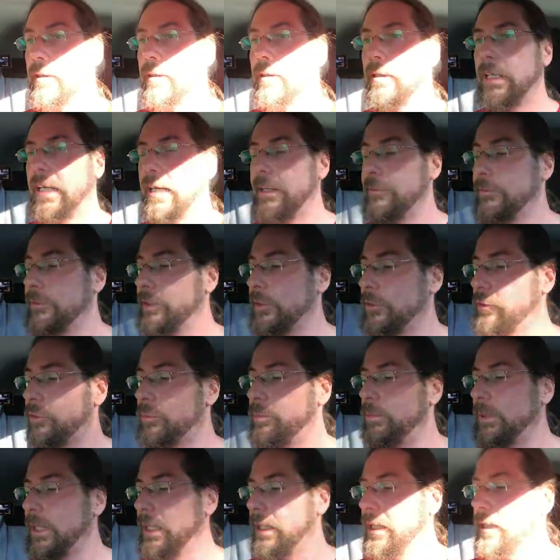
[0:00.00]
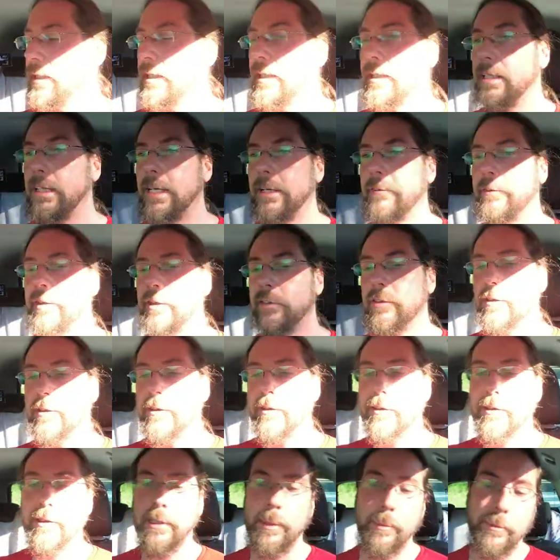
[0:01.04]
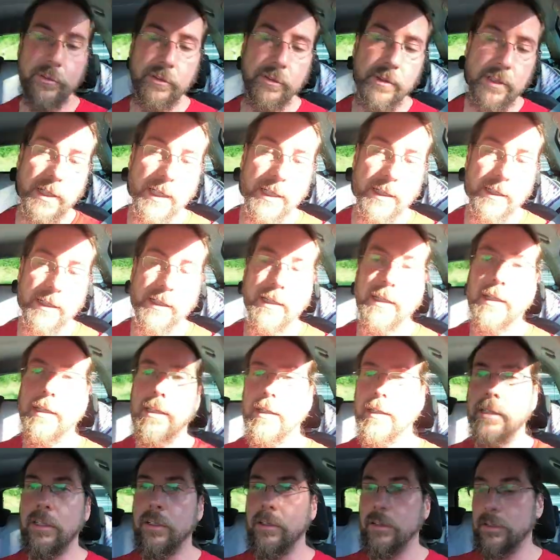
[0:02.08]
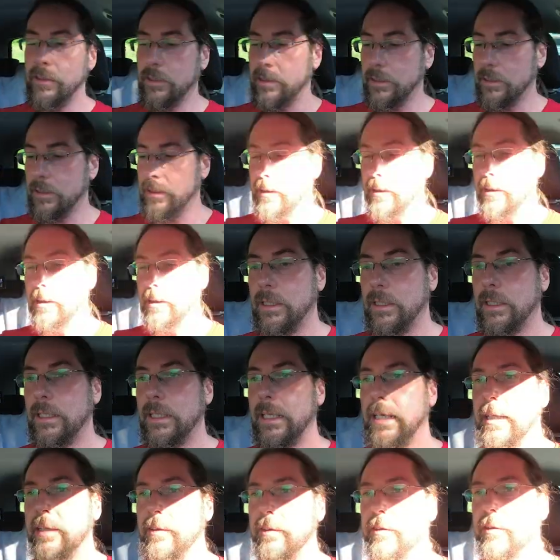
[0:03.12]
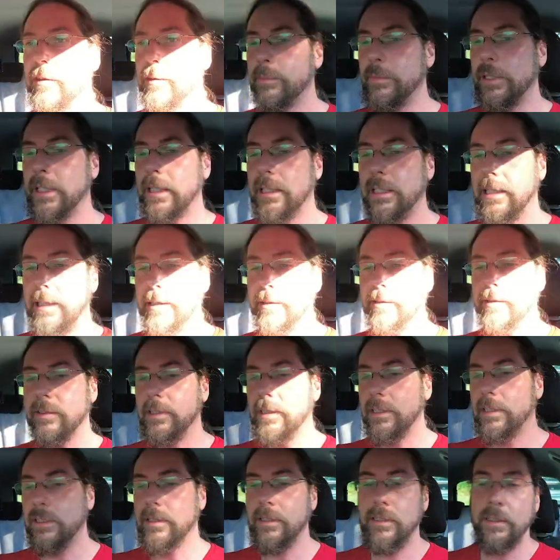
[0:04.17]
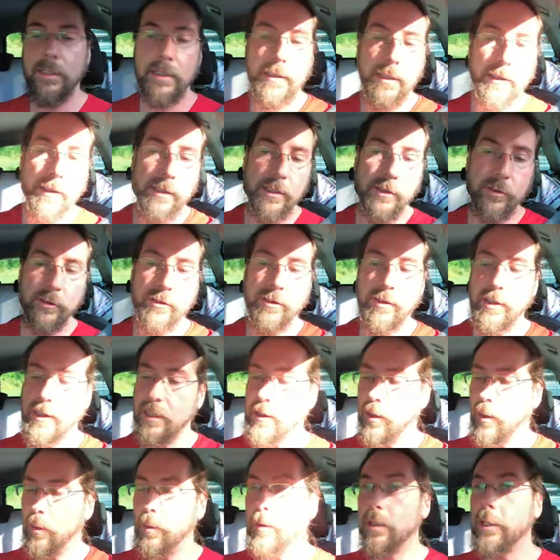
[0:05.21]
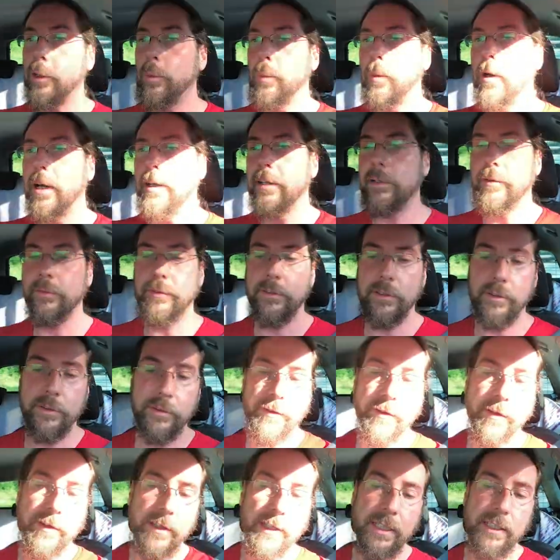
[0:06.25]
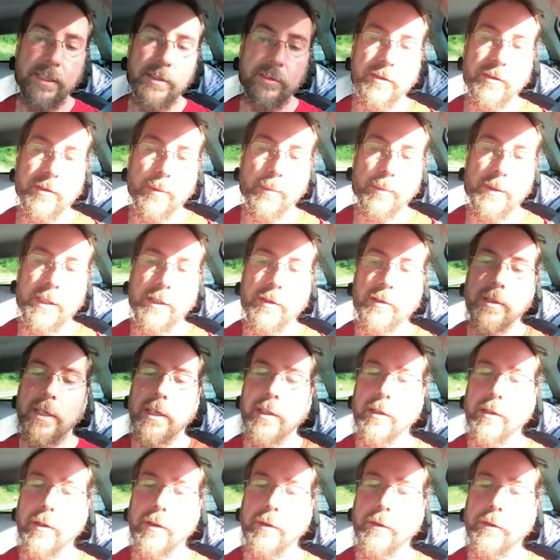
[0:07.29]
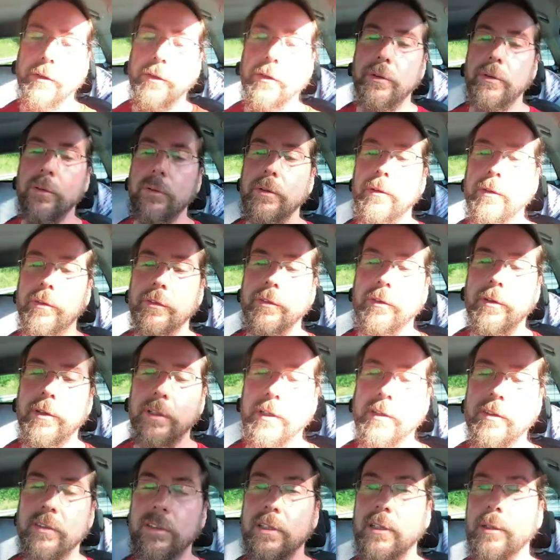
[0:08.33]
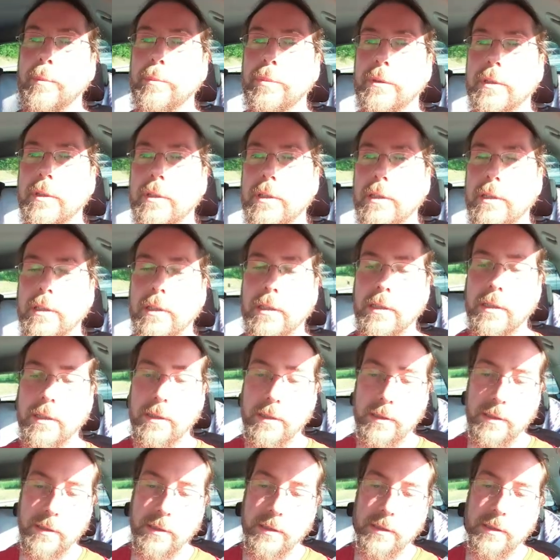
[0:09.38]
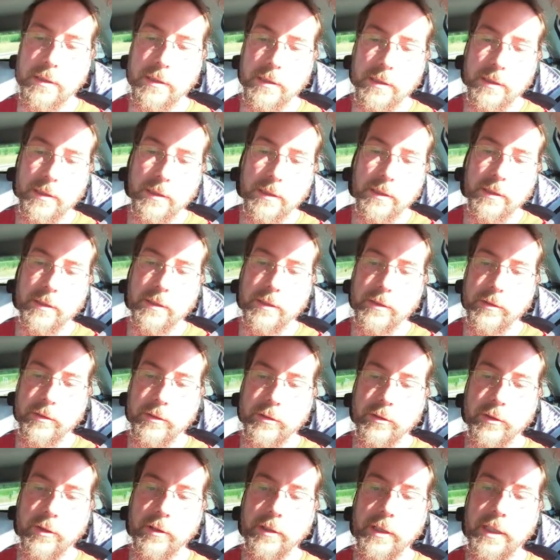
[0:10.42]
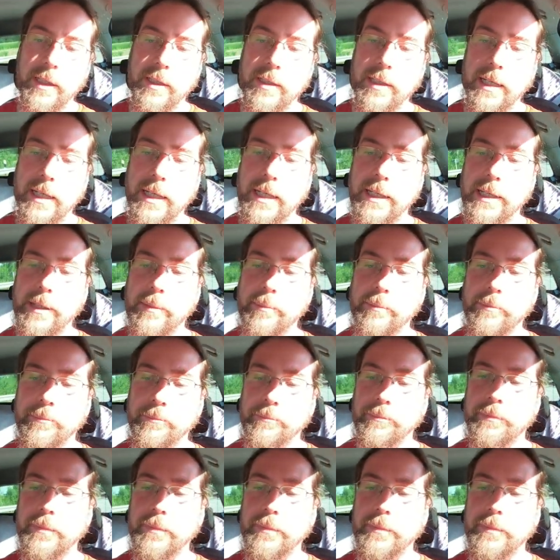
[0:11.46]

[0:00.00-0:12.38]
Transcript: average speed and average consumption. And in your instrument cluster, you see only one of those things. I mean, you can go through, for example, journey time,